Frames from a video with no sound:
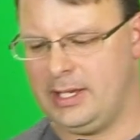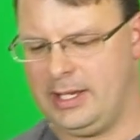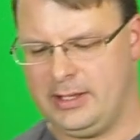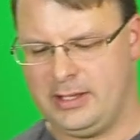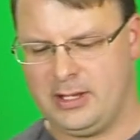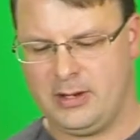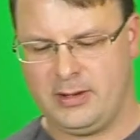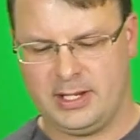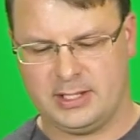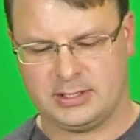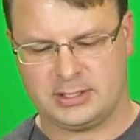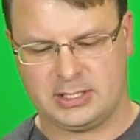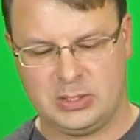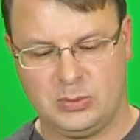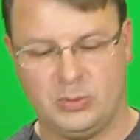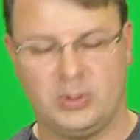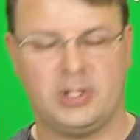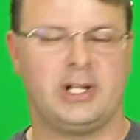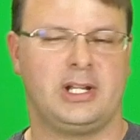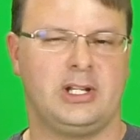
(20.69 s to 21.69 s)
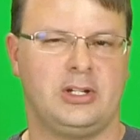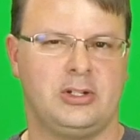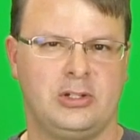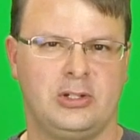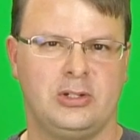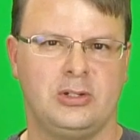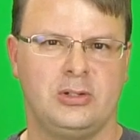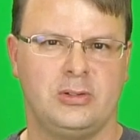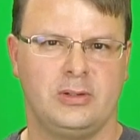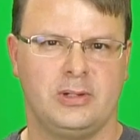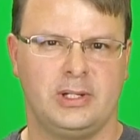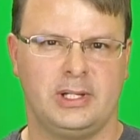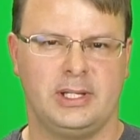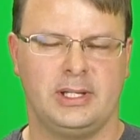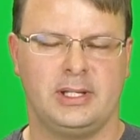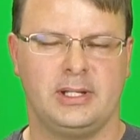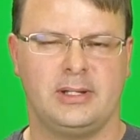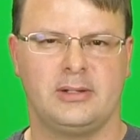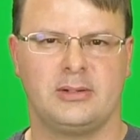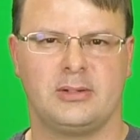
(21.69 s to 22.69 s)
and they're asking what it can do
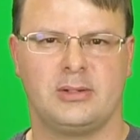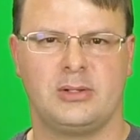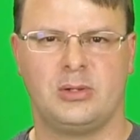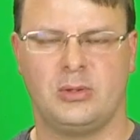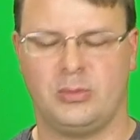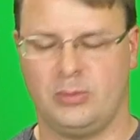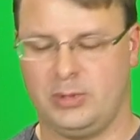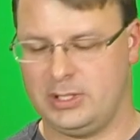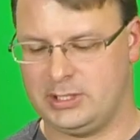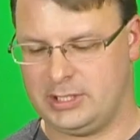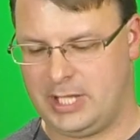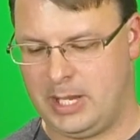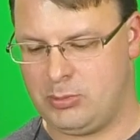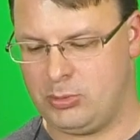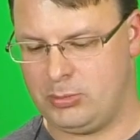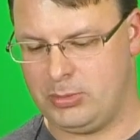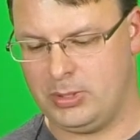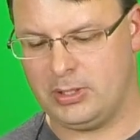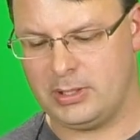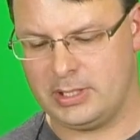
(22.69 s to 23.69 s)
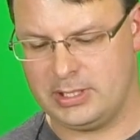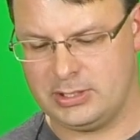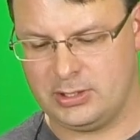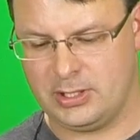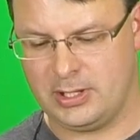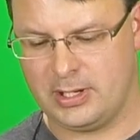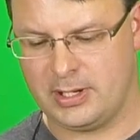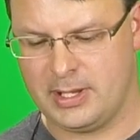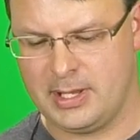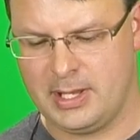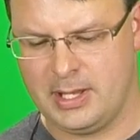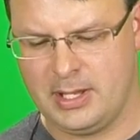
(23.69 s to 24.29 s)
and what its capabilities are.